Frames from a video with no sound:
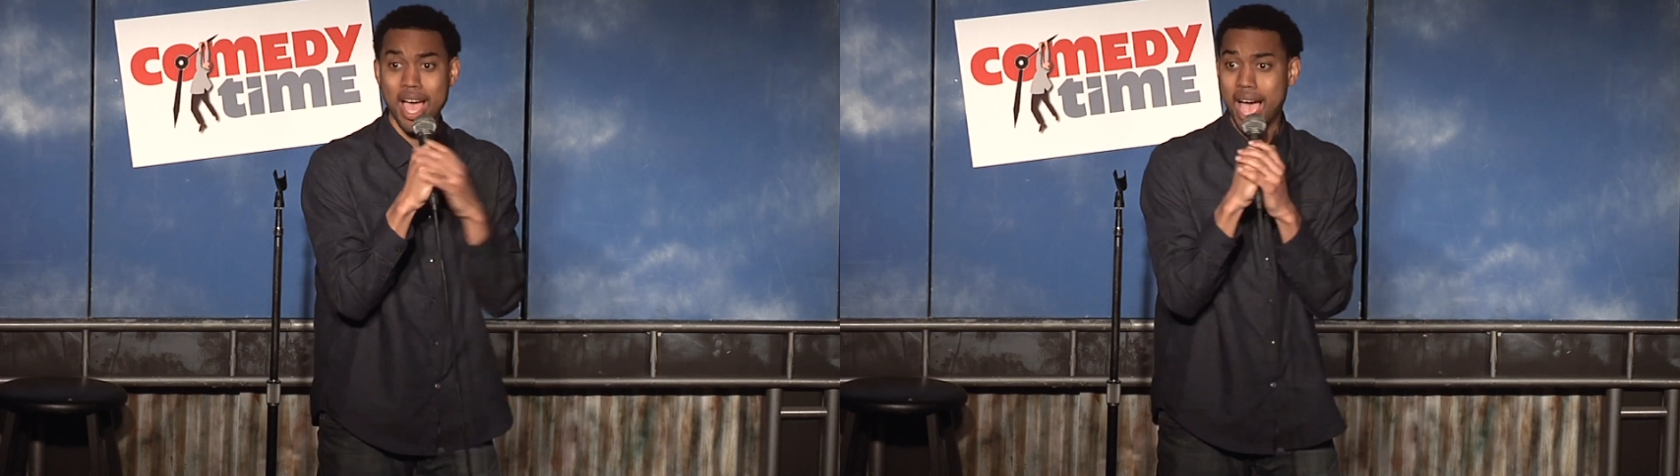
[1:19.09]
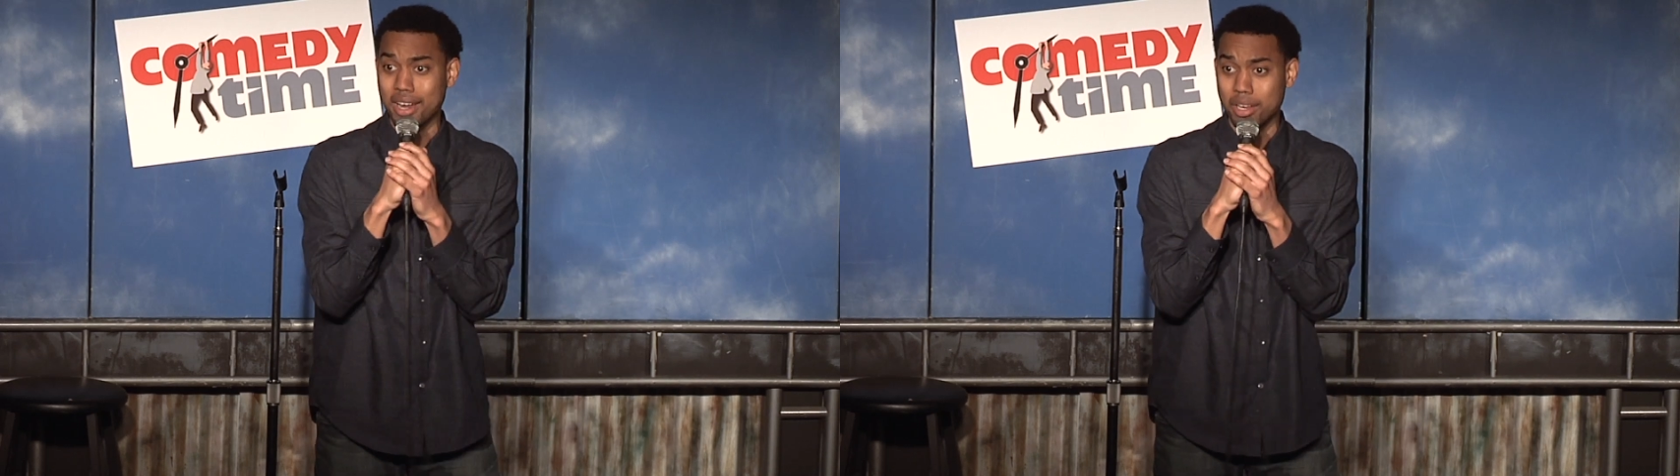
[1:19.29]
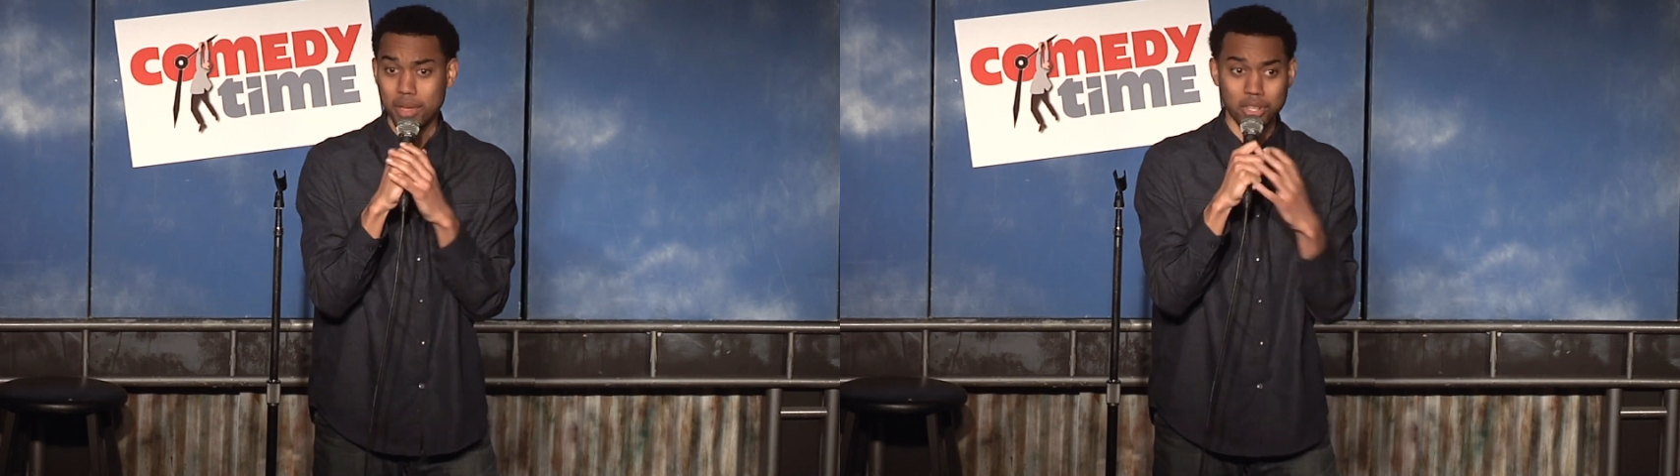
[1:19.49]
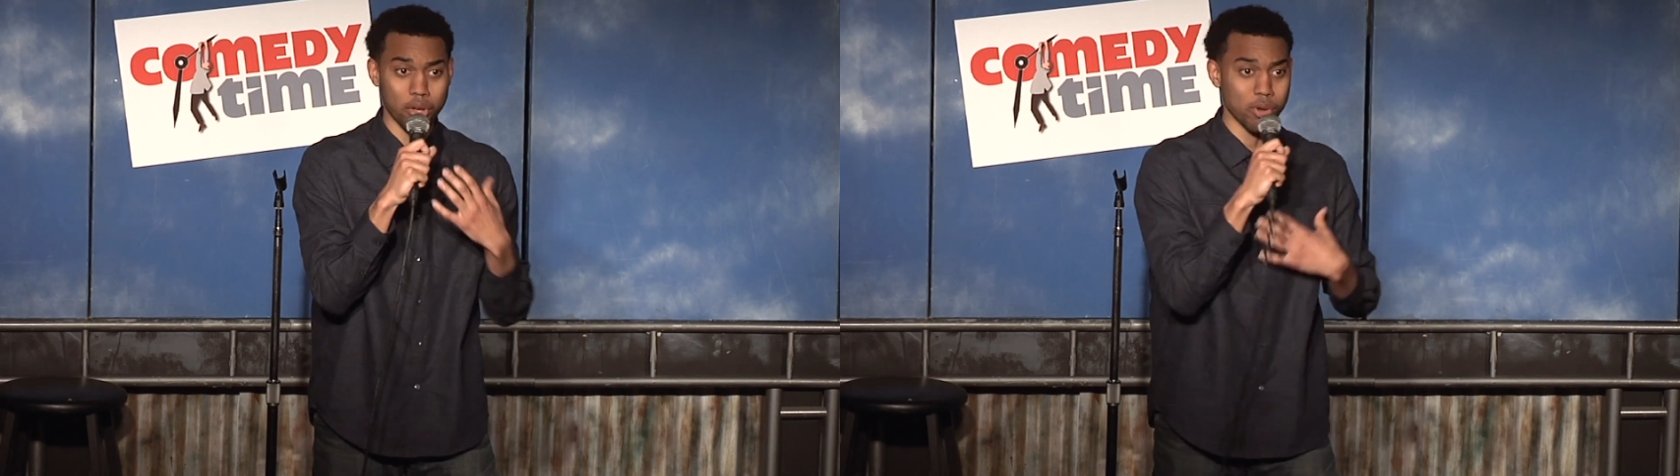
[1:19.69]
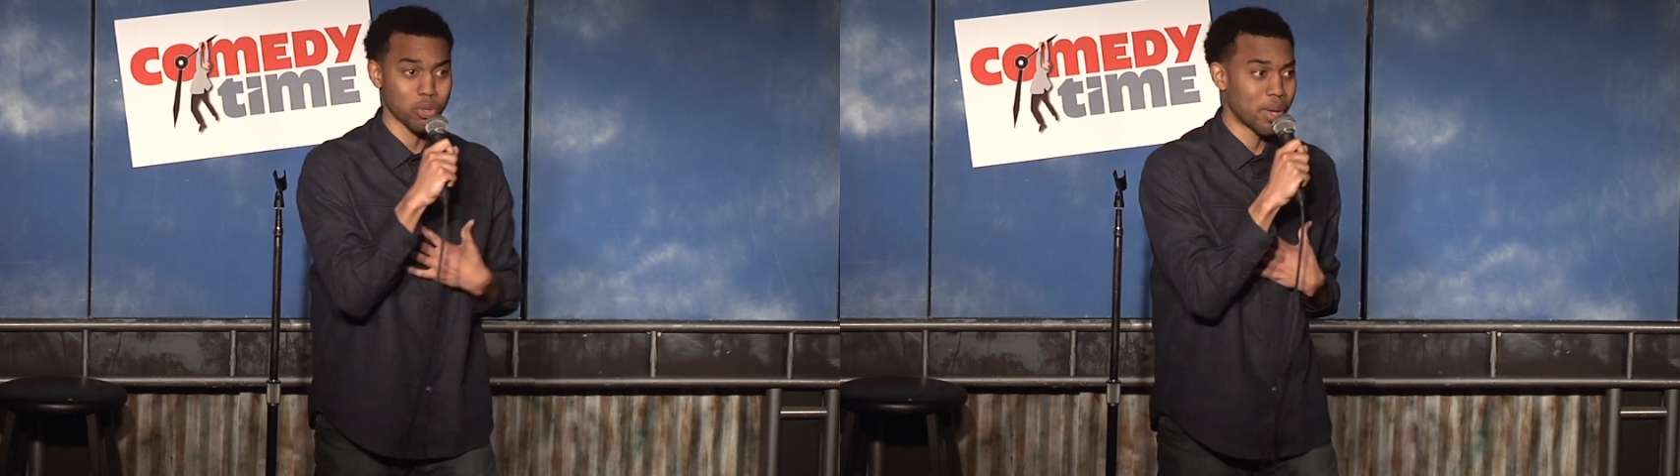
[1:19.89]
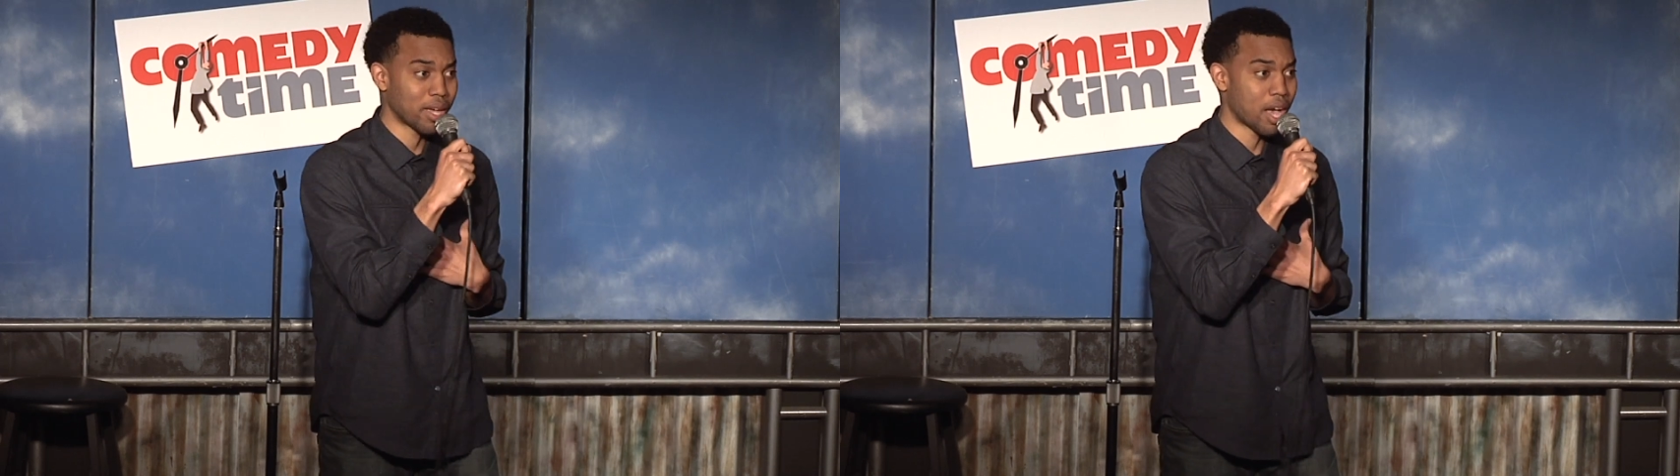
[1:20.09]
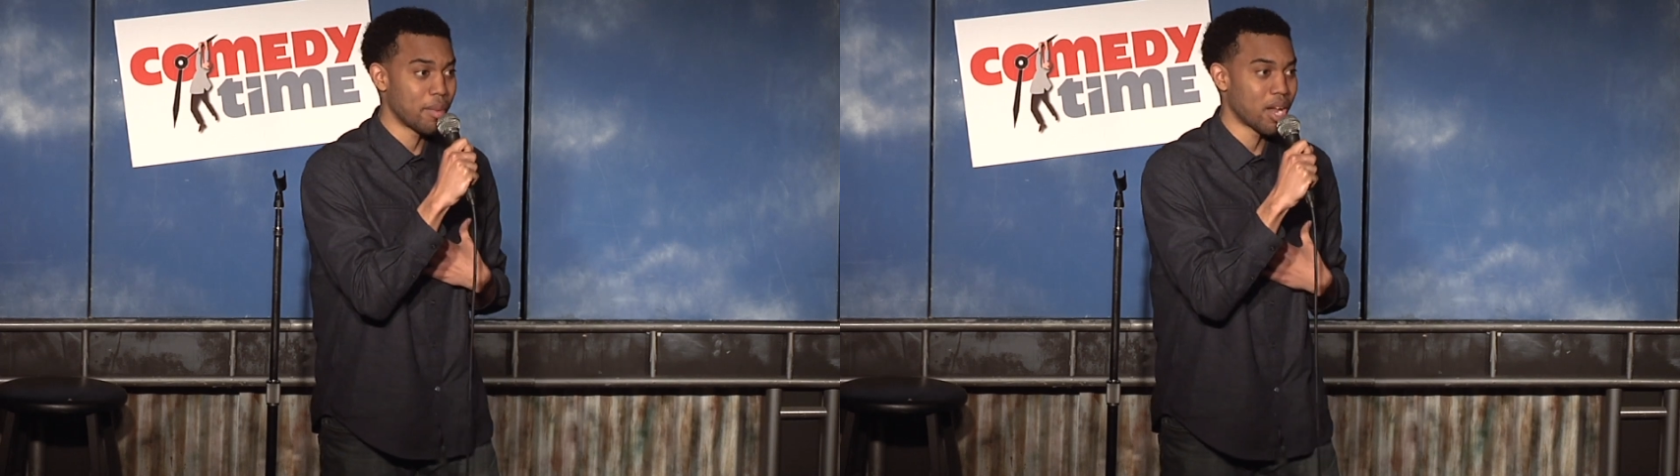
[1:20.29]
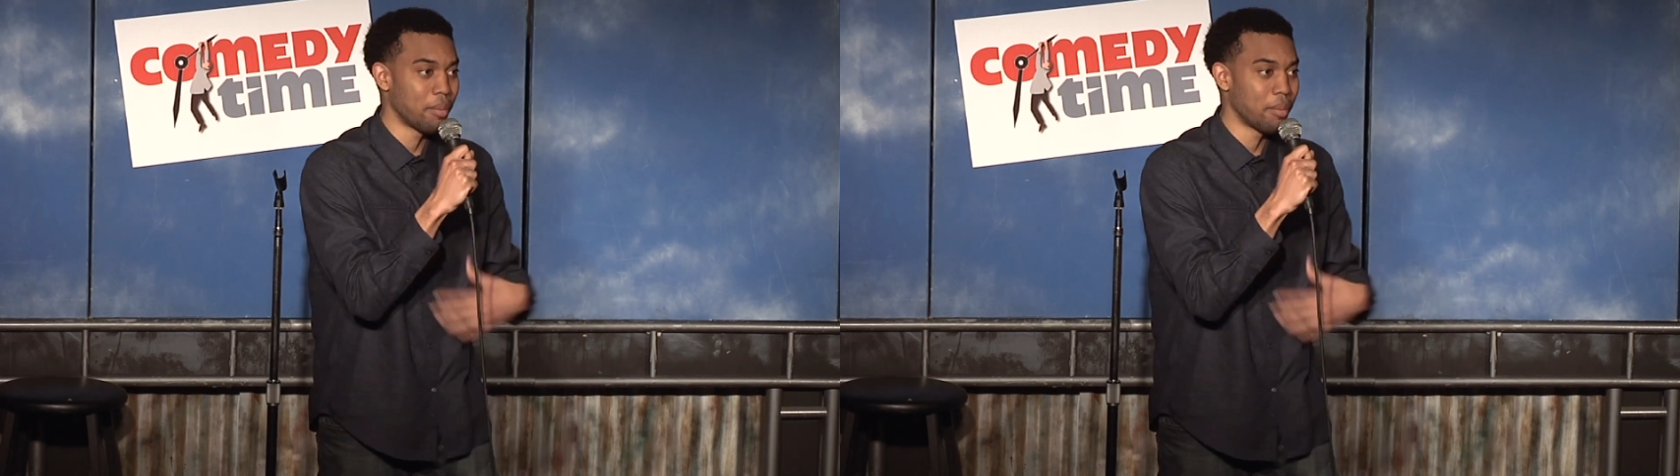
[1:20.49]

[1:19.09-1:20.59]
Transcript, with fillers: I didn't mean the earthquake comment.